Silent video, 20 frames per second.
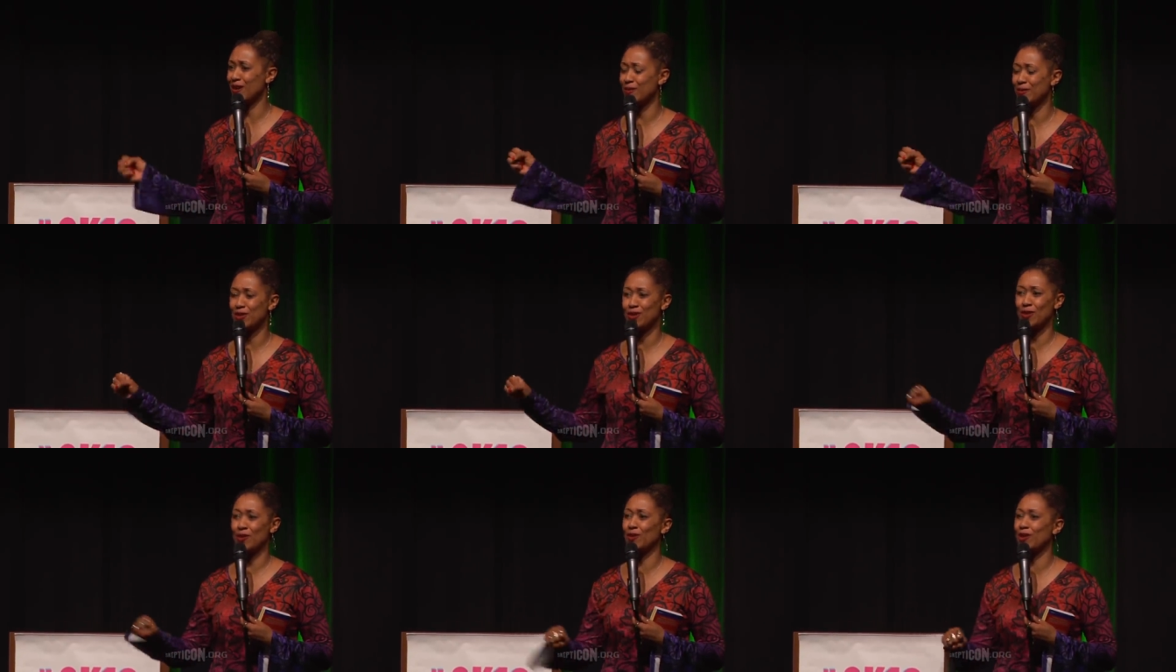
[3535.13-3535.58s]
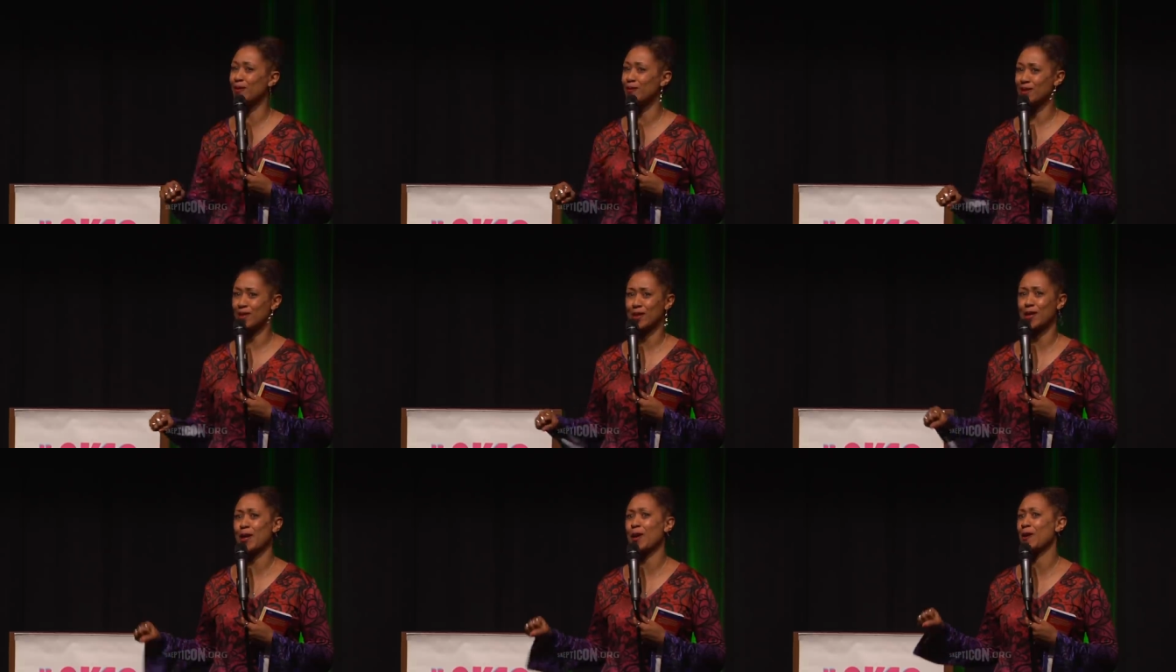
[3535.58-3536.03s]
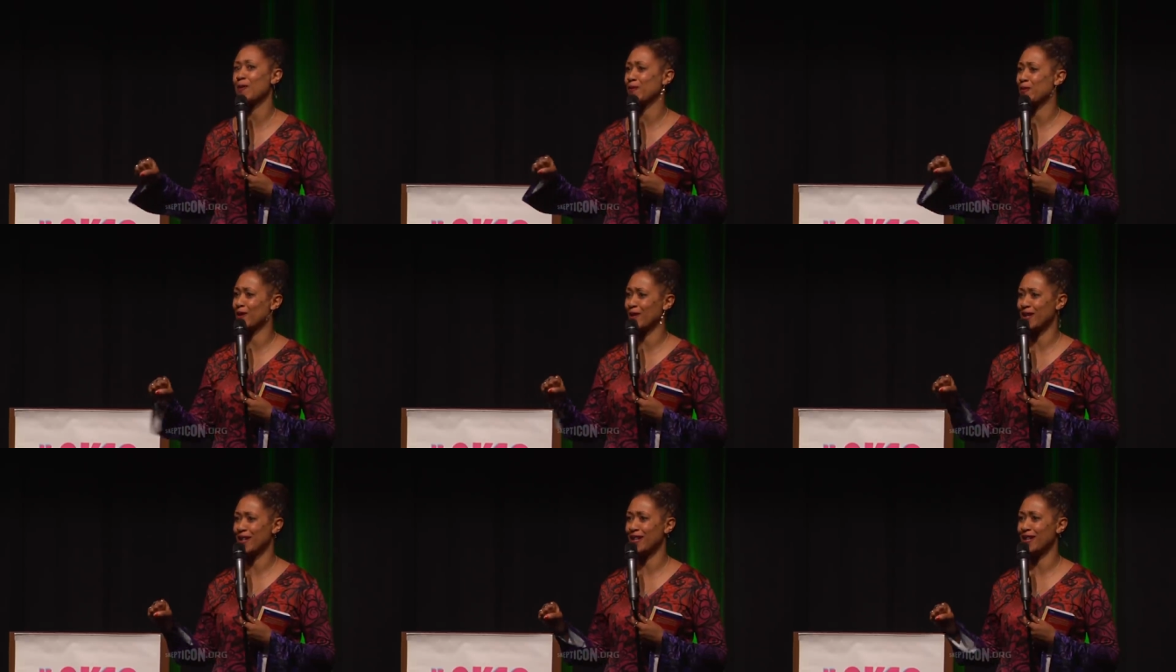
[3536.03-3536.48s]
I'm showing up to
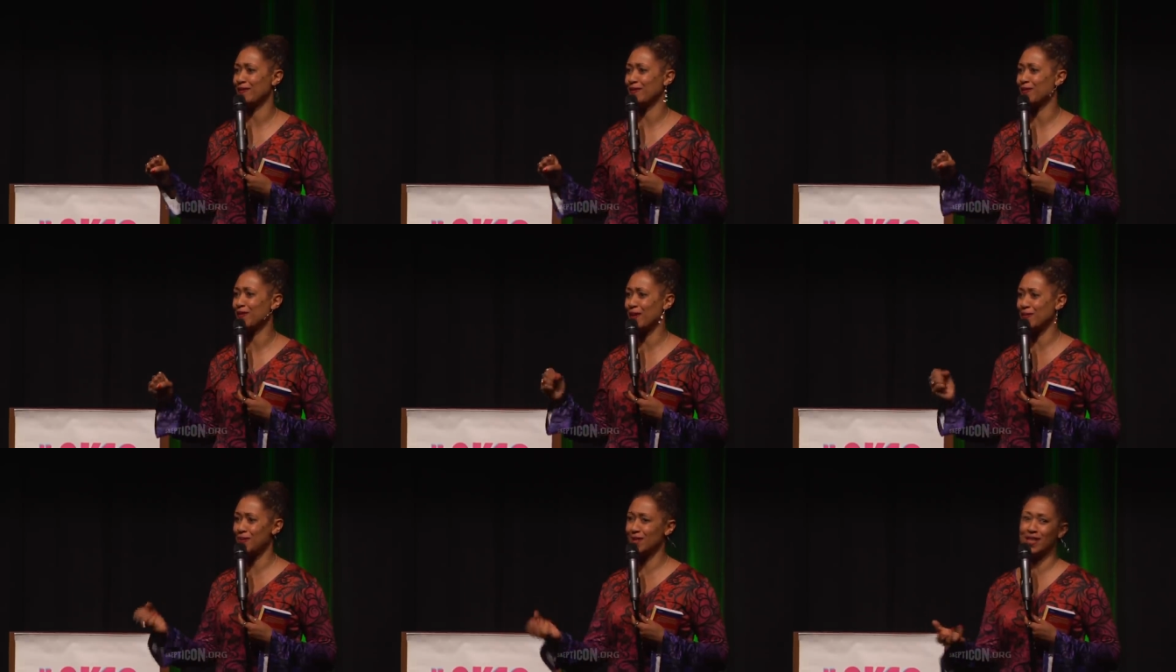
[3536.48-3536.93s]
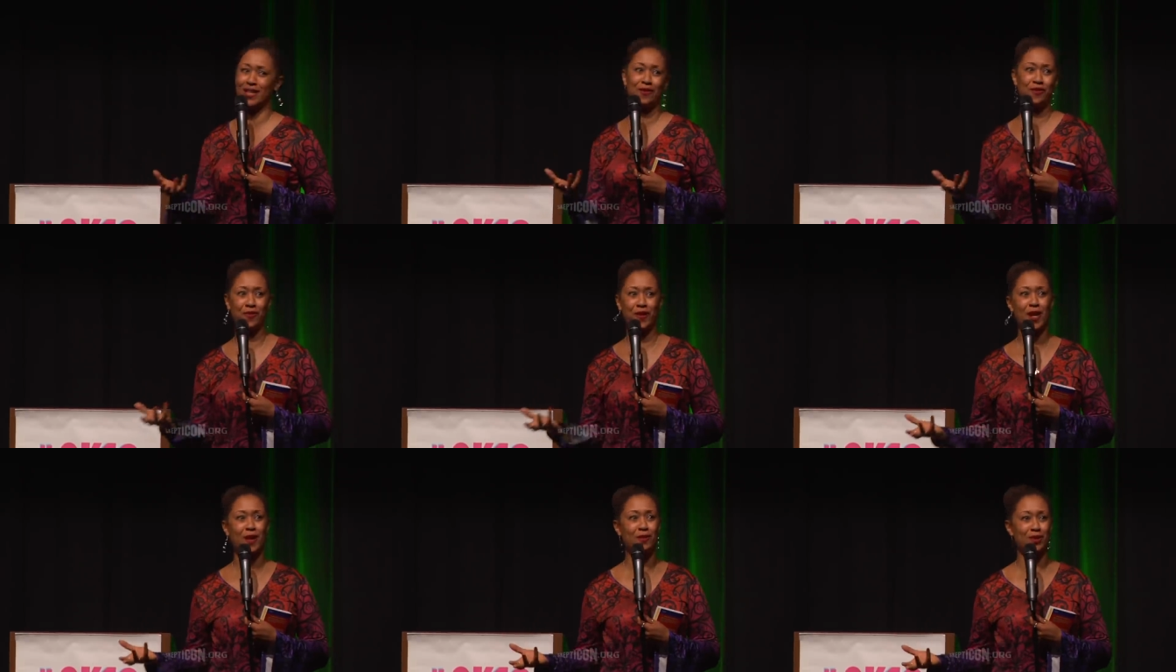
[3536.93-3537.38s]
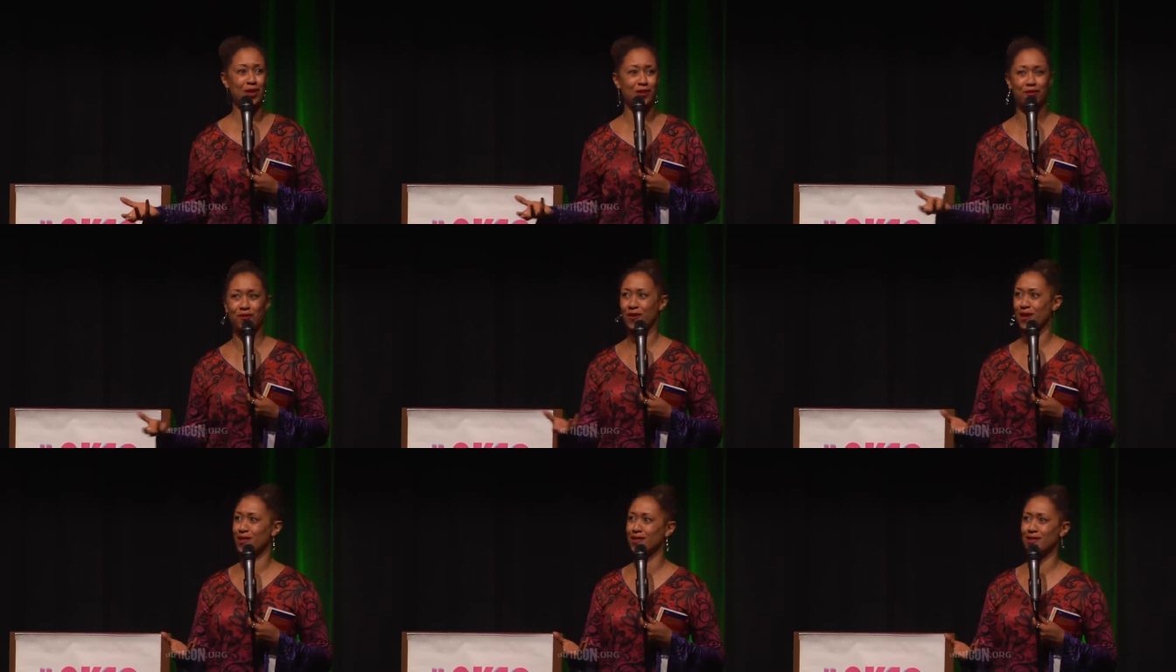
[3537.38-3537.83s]
camp, and I, am I'm, I'm seeing family
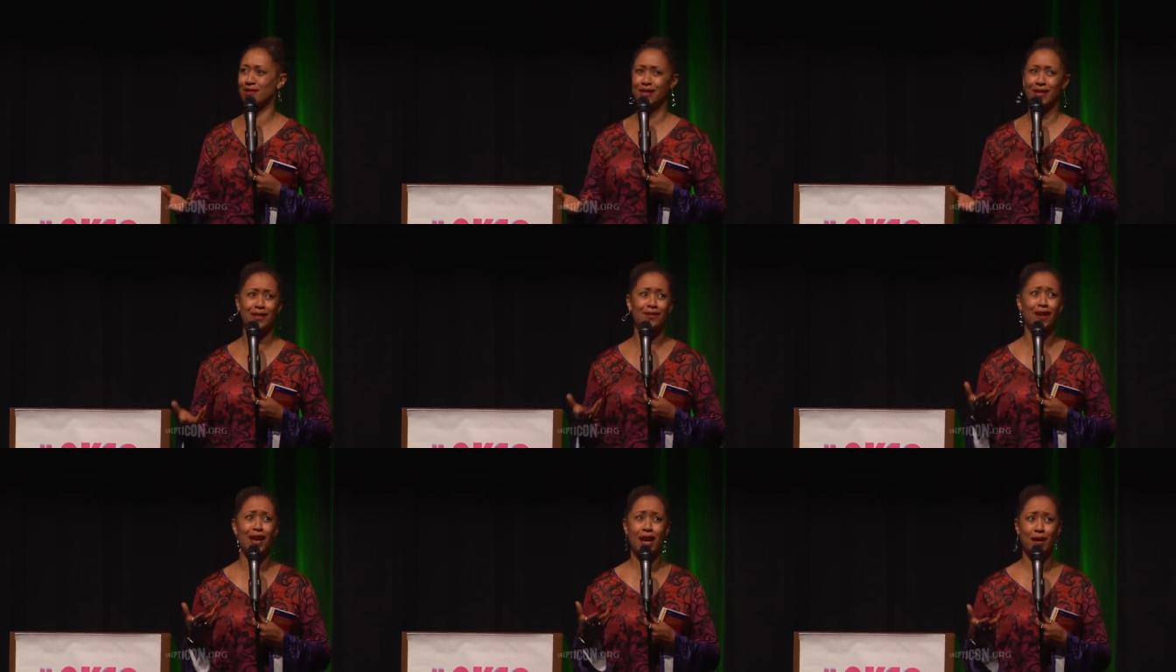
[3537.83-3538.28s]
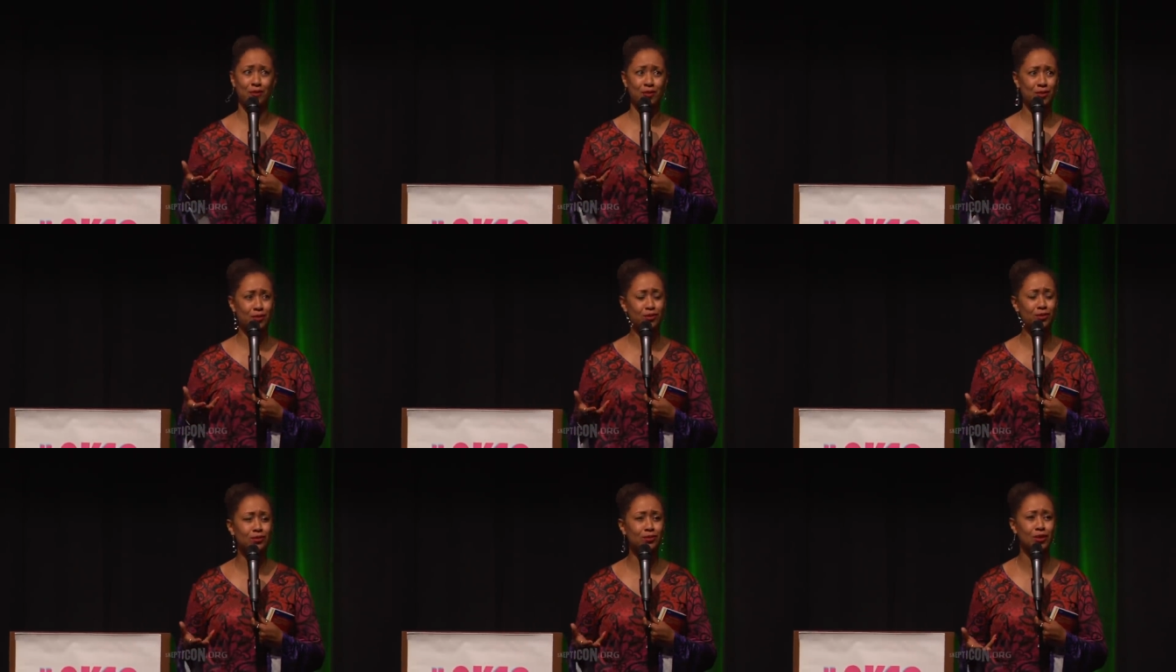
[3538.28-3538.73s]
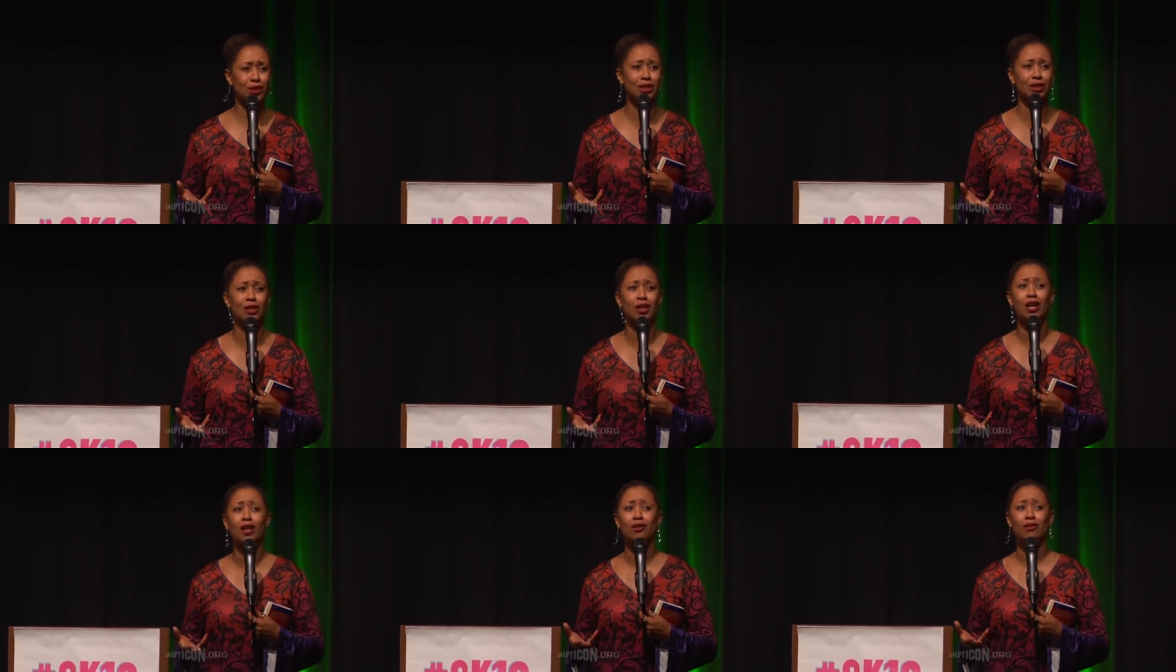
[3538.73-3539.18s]
and friends, and I
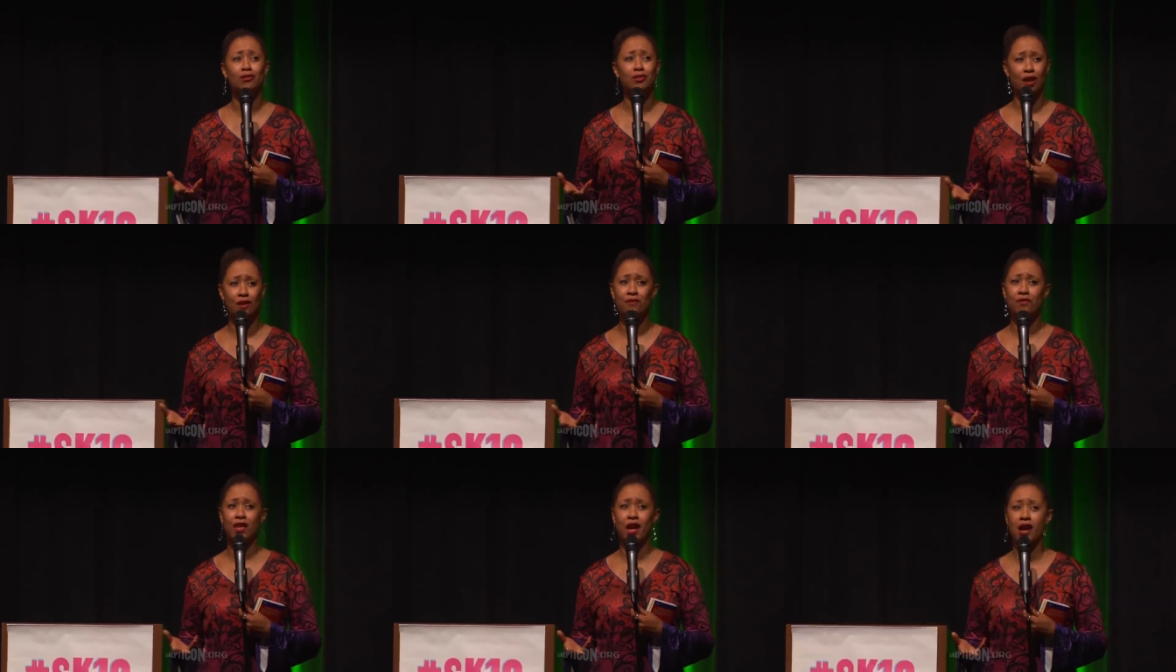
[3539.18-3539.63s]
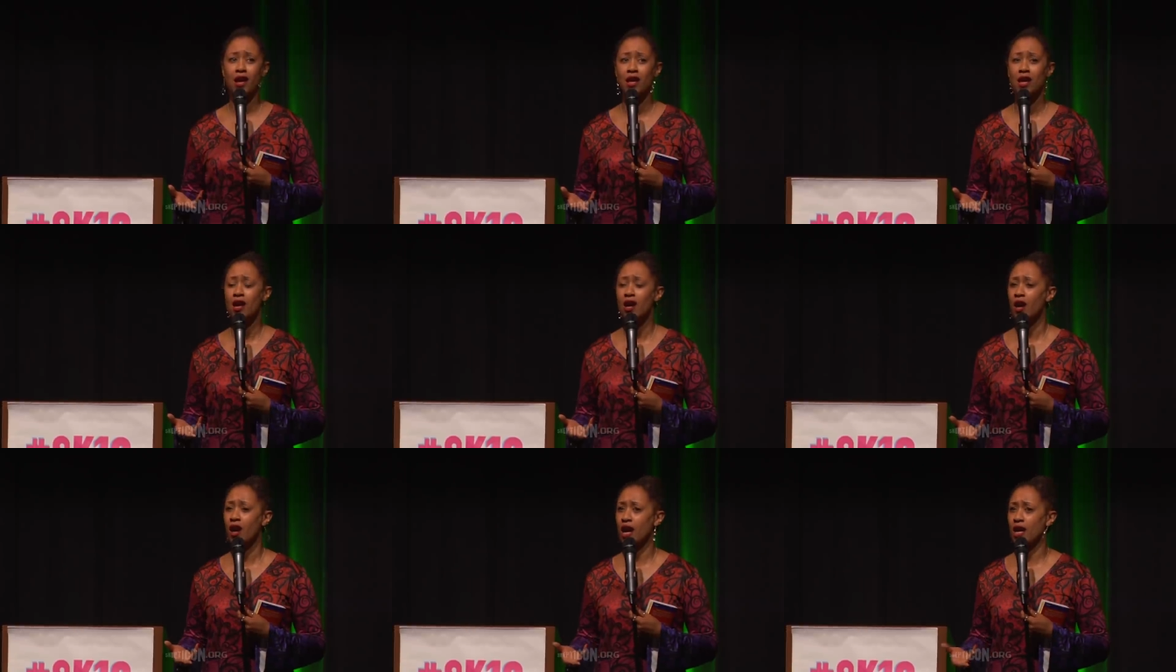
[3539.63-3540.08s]
absolutely love that.